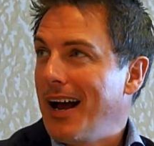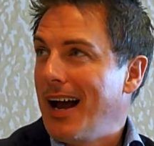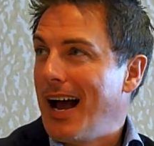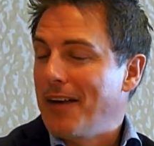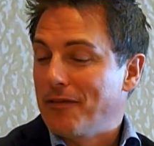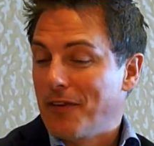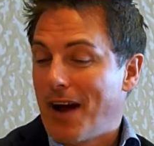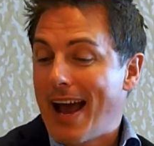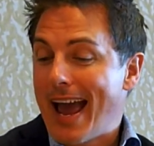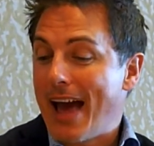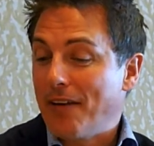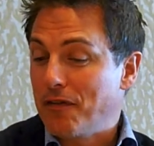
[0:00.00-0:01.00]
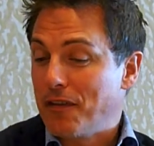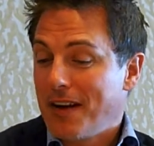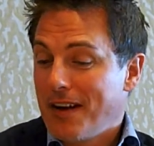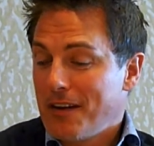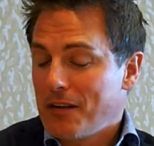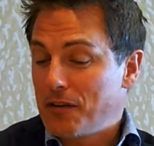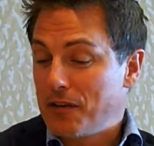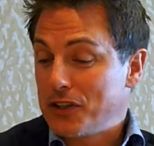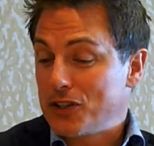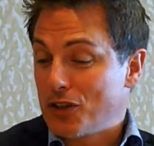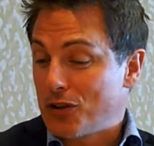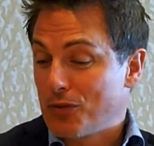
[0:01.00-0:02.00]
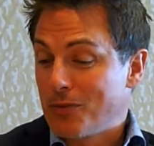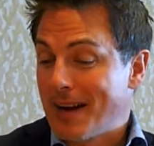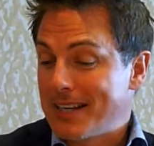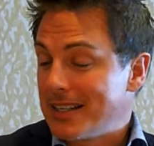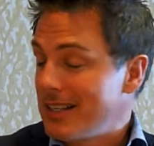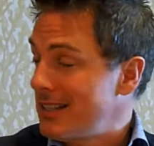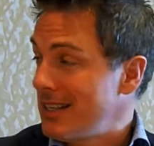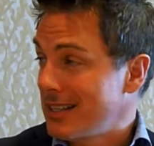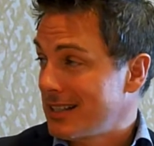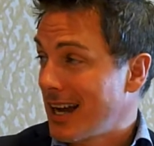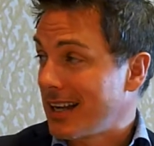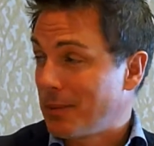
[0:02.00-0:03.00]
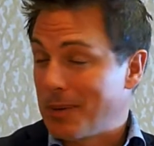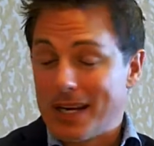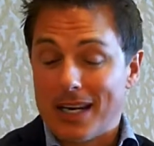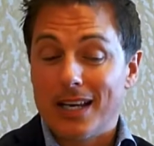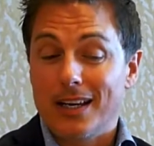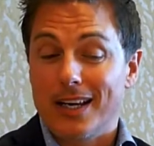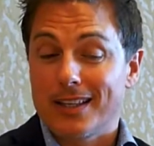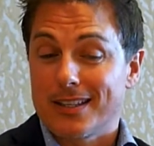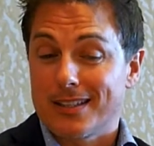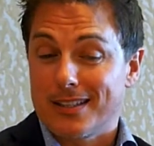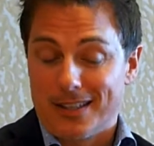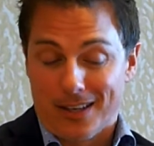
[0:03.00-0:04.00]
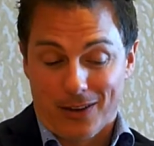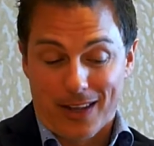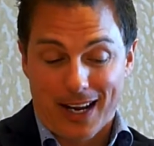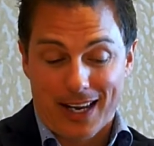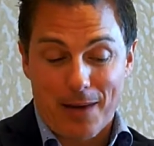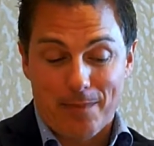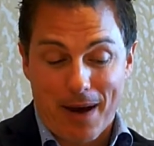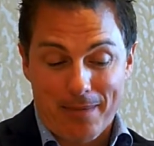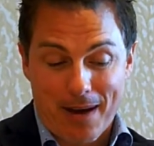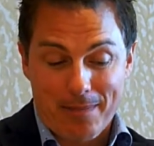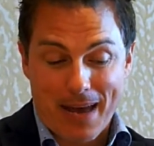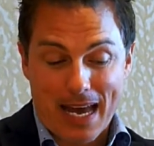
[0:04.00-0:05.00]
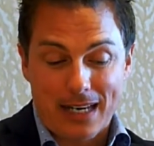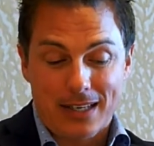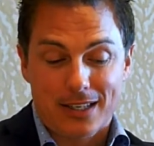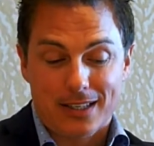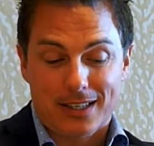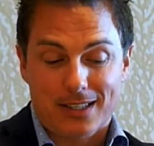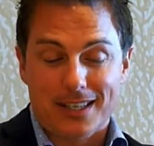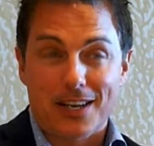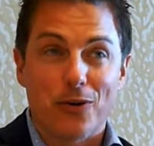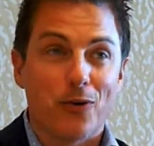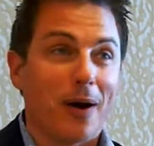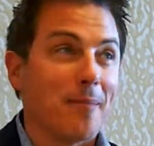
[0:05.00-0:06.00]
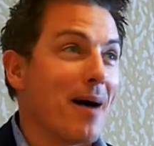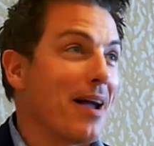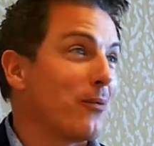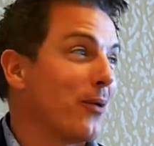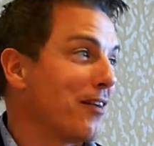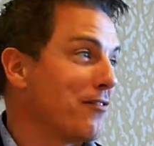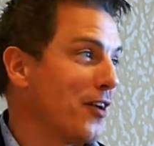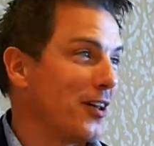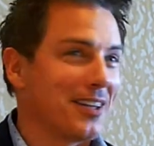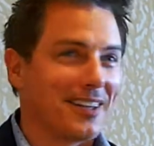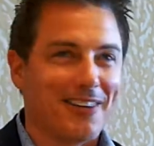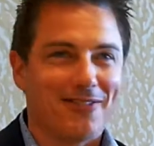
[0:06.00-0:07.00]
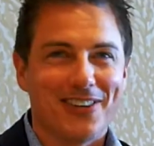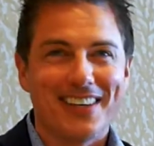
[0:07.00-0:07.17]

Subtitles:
I have fished through my DC encyclopedia, nice. That I keep by my bed, that's just so to great. See who I might so want to fall in love with.